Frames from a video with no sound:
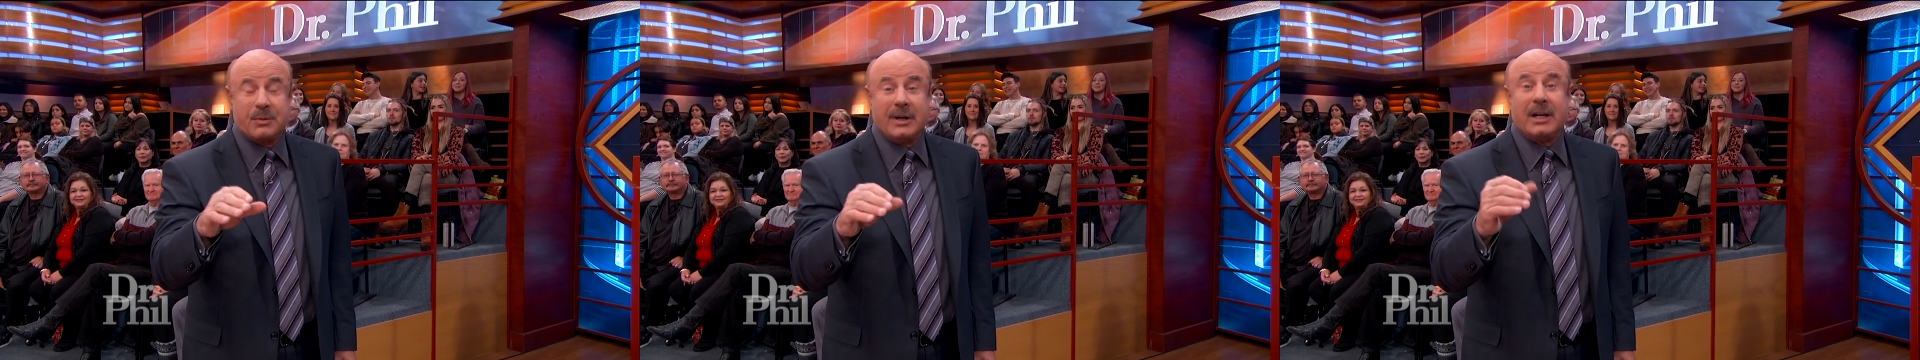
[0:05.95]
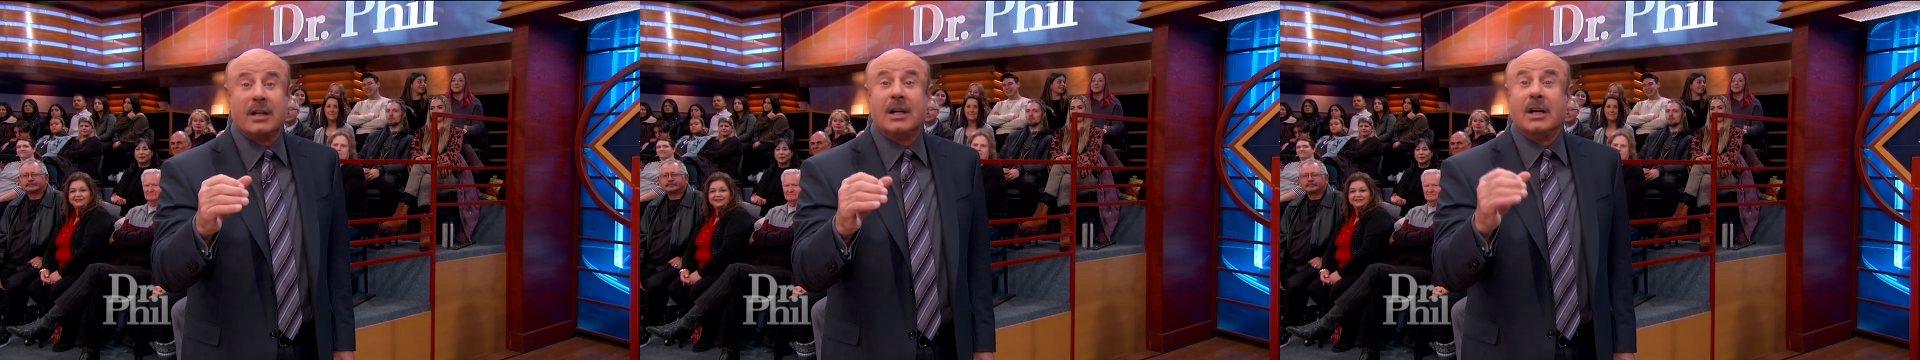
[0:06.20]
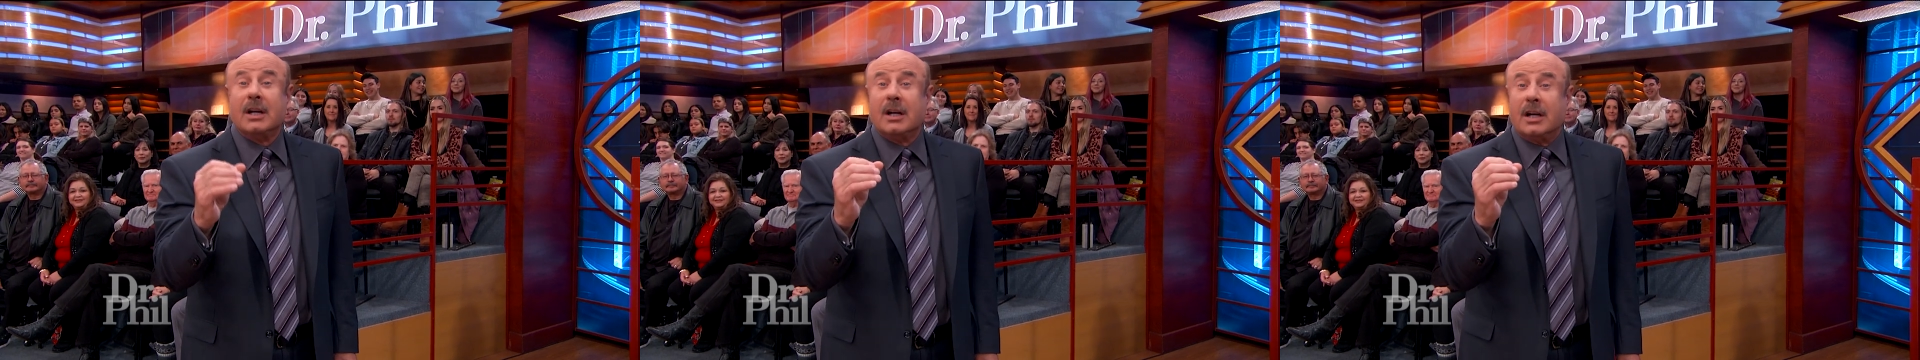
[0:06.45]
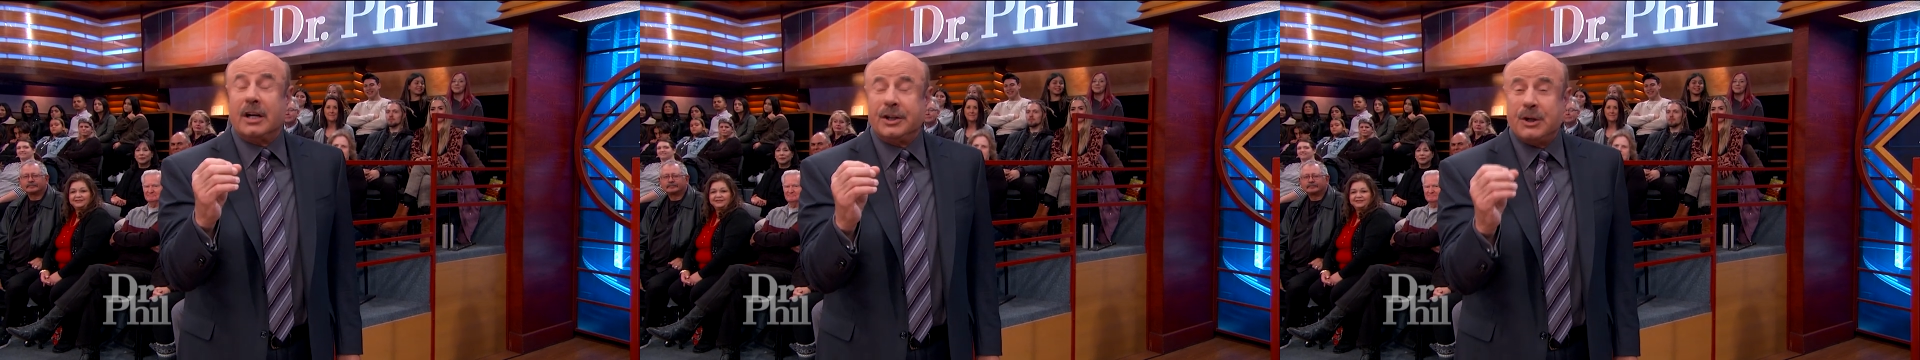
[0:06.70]
Well,
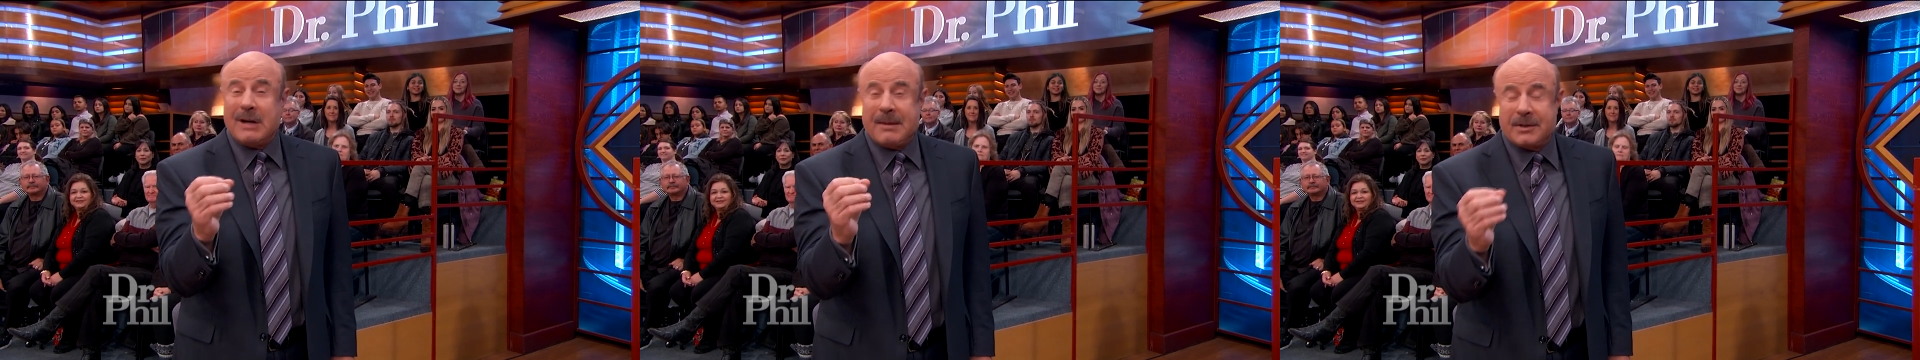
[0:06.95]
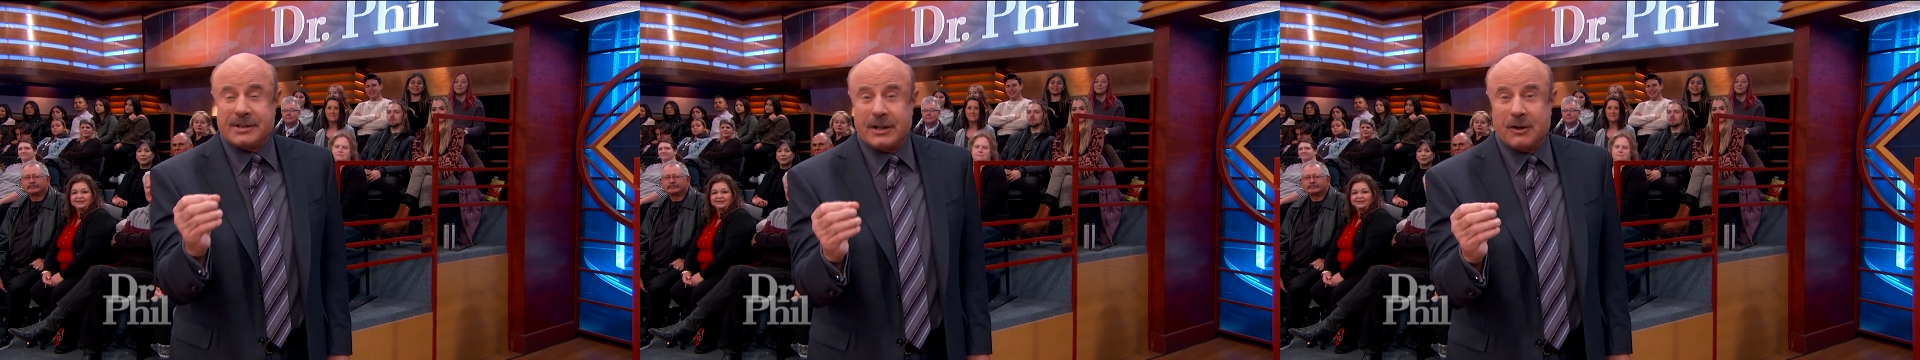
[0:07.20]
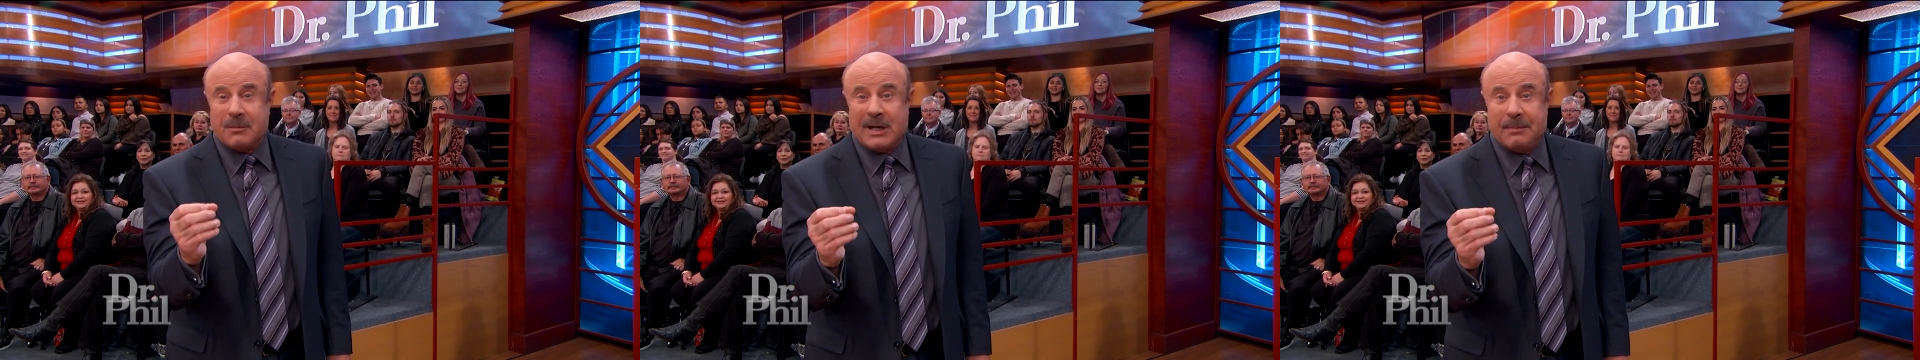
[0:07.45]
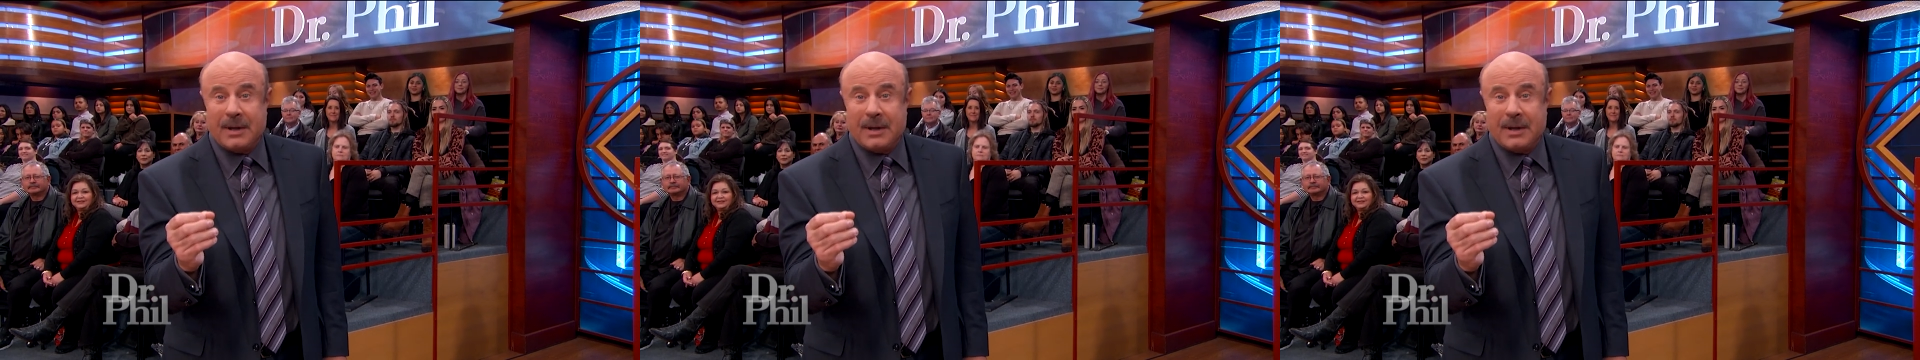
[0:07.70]
a new episode of my